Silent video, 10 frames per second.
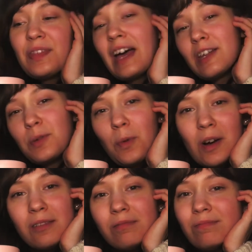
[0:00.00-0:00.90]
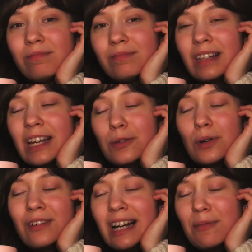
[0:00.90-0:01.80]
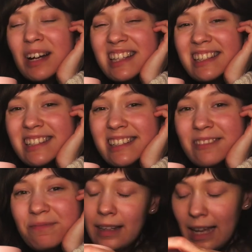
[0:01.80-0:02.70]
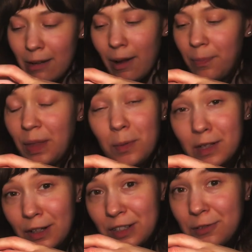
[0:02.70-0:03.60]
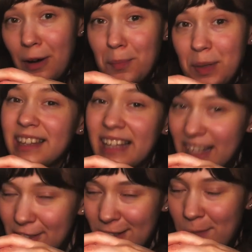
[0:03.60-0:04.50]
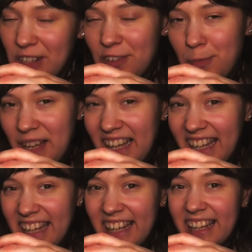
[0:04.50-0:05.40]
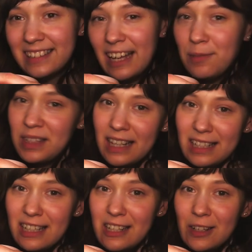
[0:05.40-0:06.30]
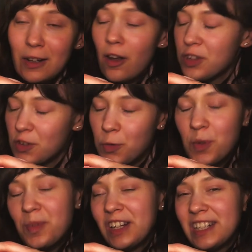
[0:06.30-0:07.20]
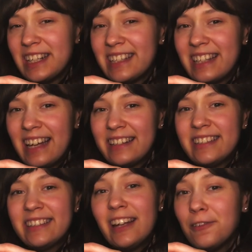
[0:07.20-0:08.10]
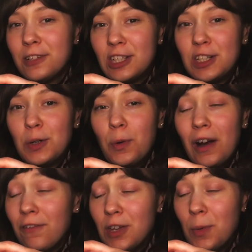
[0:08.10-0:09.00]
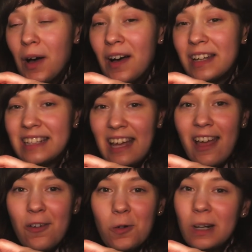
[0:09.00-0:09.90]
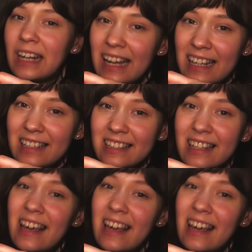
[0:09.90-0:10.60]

That's what really matters. Anyway, that was a lot of rambling. Thank you so much for being here. I am sending you lots of warm wishes and love to wherever you are, day or night.